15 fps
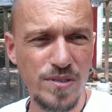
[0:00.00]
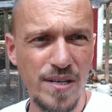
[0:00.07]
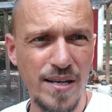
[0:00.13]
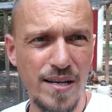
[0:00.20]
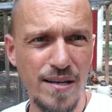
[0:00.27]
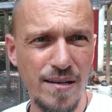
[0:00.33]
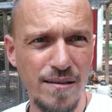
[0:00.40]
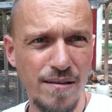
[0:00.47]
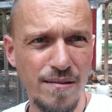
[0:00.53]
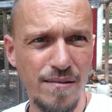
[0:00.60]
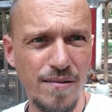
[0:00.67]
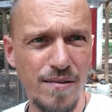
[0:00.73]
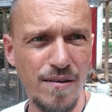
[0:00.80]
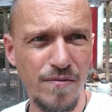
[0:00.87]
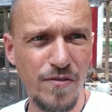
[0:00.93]
and
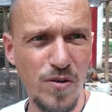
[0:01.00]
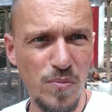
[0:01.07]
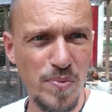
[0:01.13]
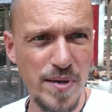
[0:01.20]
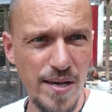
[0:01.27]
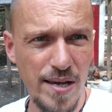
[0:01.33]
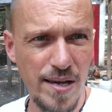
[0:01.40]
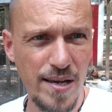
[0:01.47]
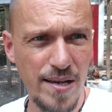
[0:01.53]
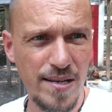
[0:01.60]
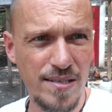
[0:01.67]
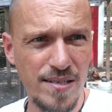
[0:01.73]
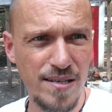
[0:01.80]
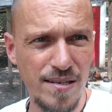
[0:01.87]
a few pigs.